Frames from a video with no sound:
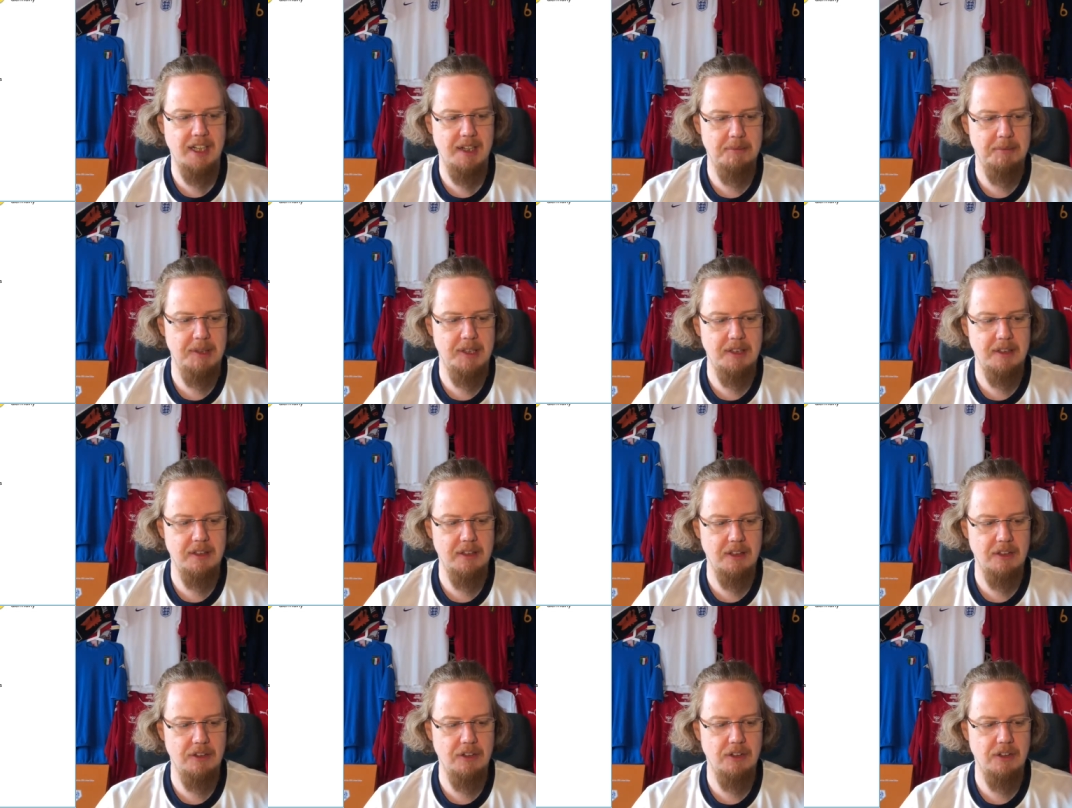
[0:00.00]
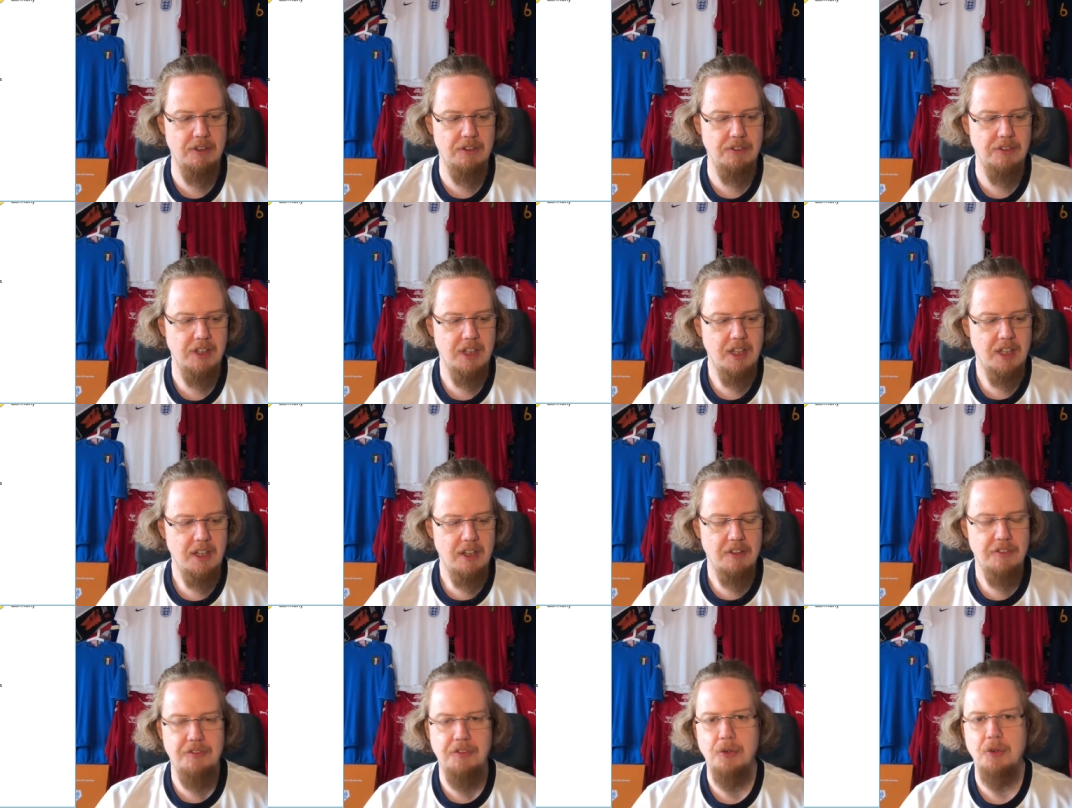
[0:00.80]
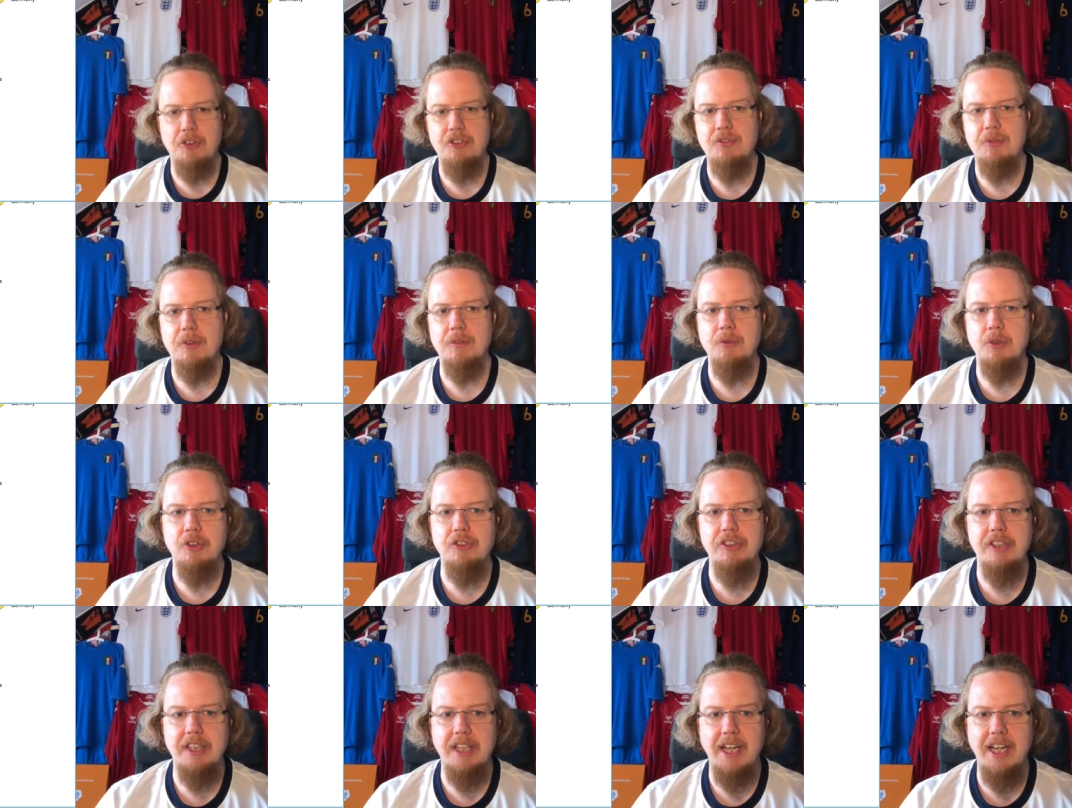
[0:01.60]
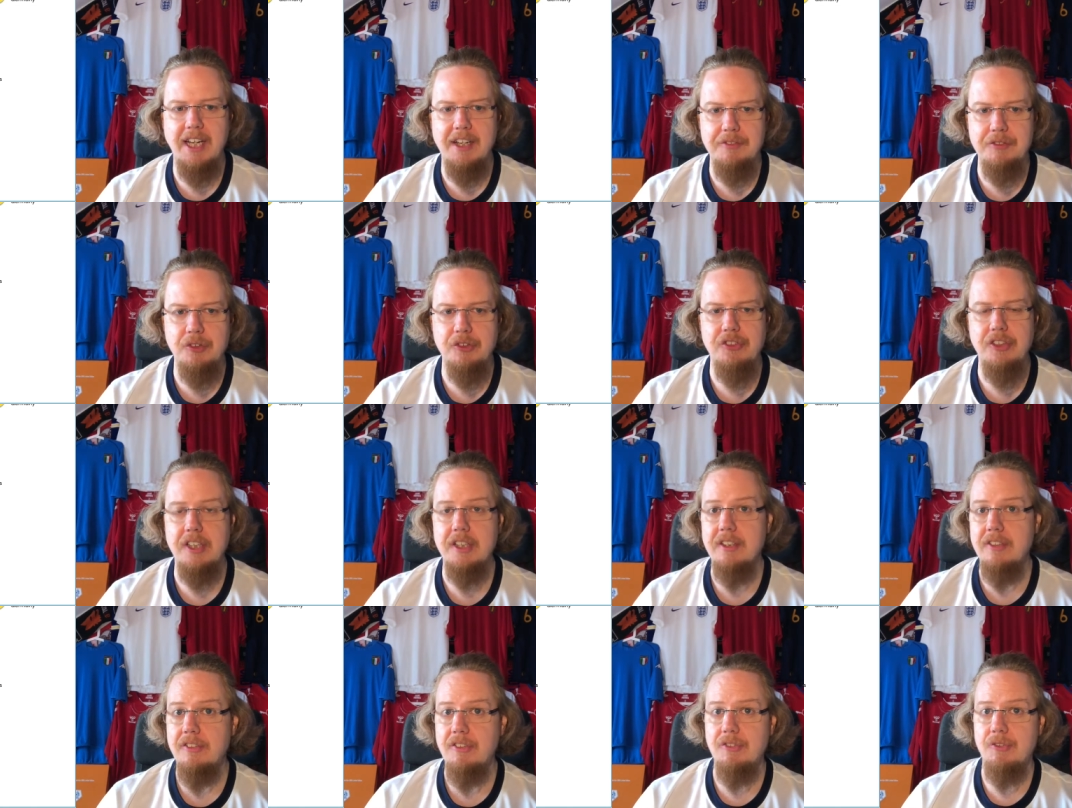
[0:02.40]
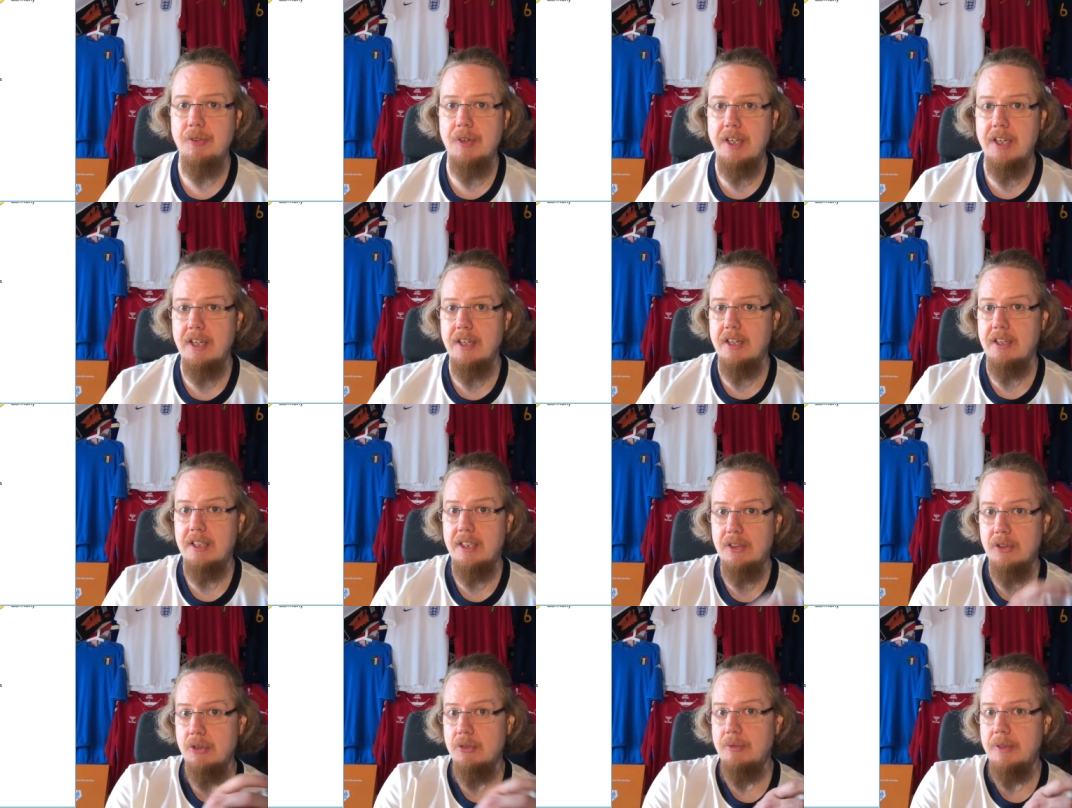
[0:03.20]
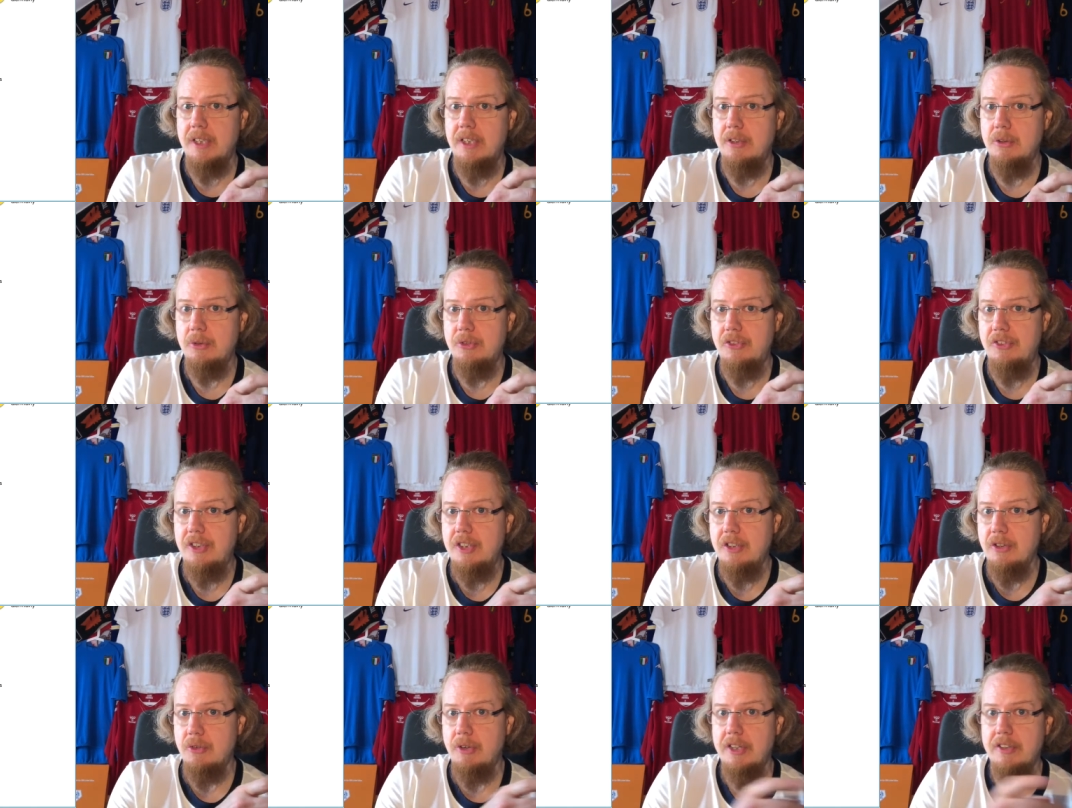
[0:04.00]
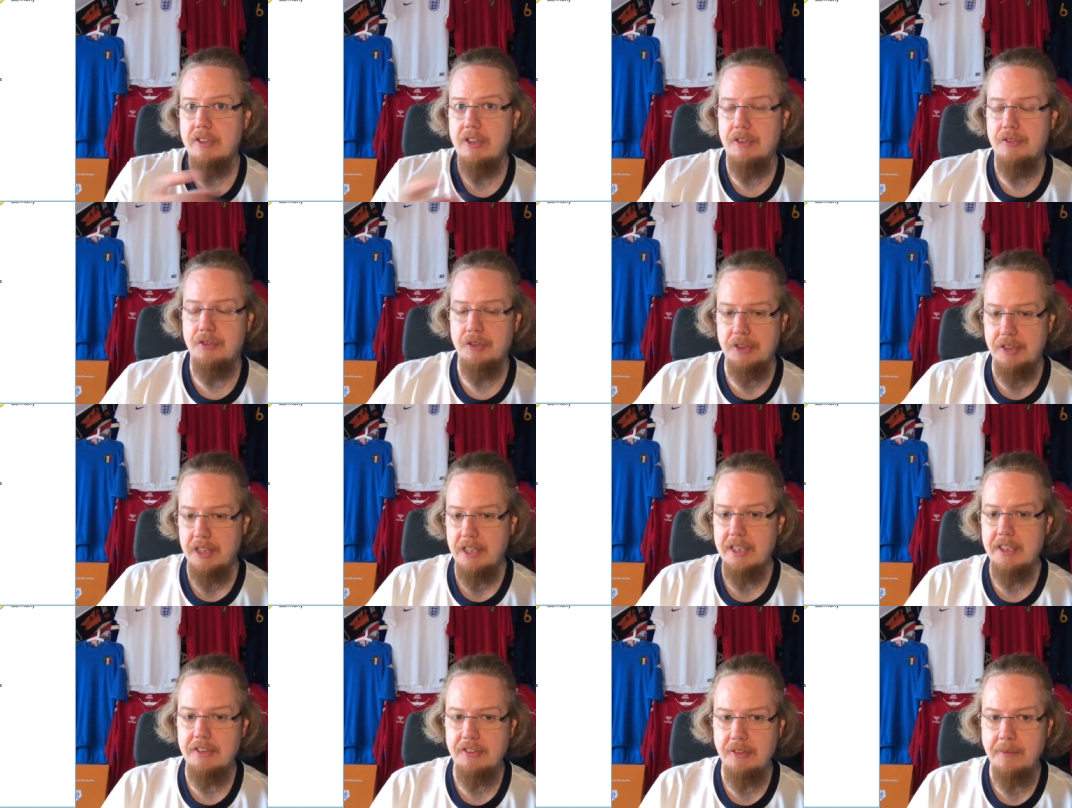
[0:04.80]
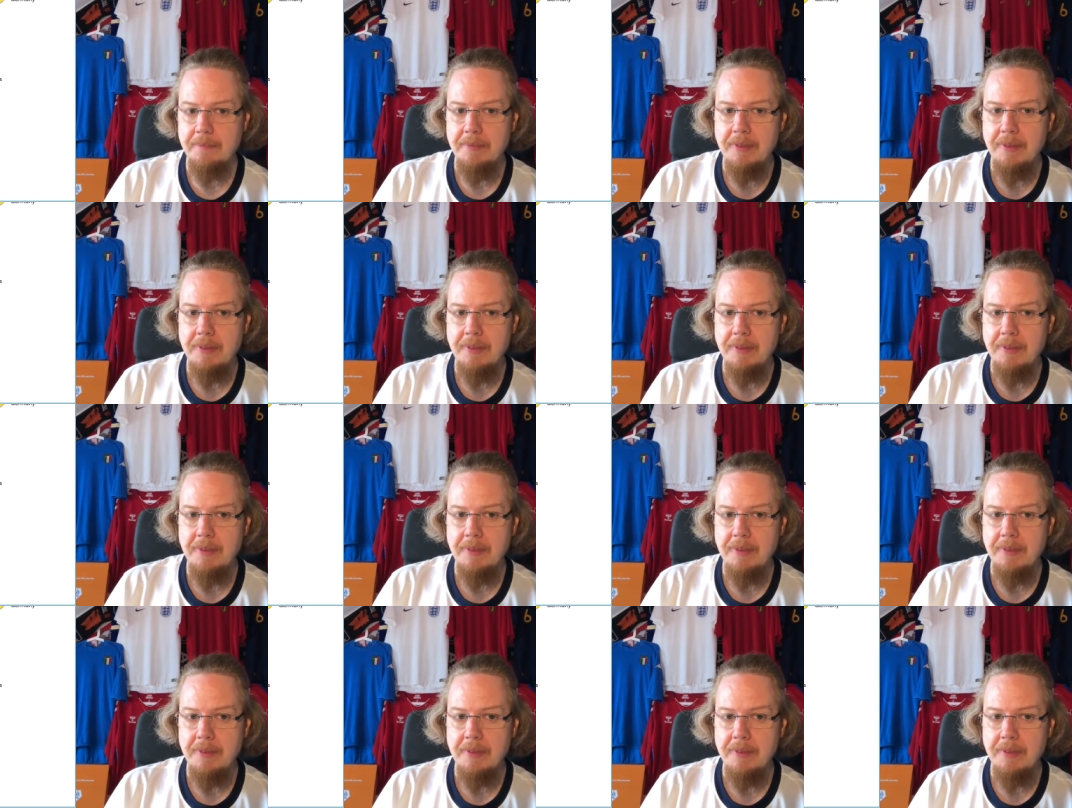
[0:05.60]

I mean the first one was, and I have to say this is where you know when you see the red card for the Licht